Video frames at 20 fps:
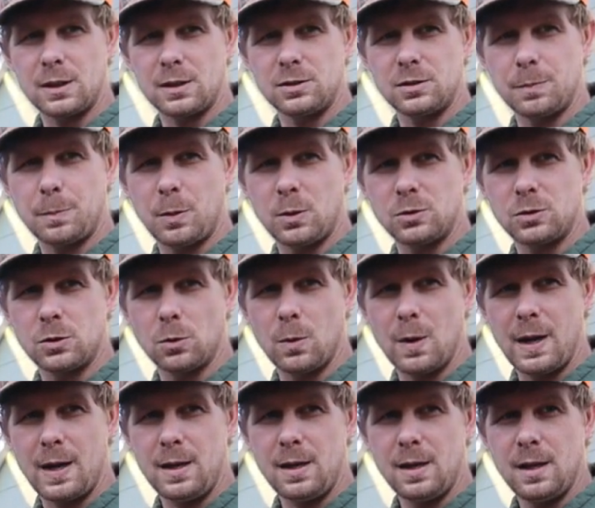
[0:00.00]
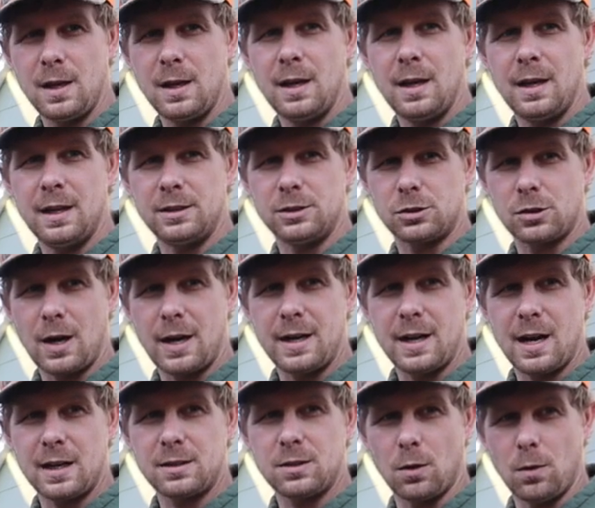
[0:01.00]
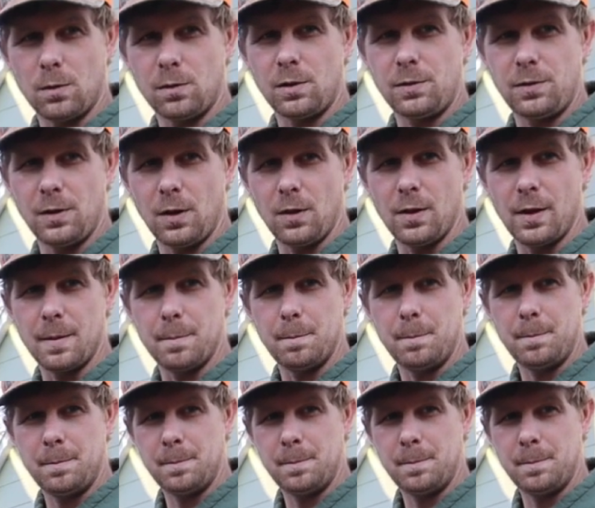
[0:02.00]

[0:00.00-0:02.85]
they're supposed to weigh, and try not to overfill them.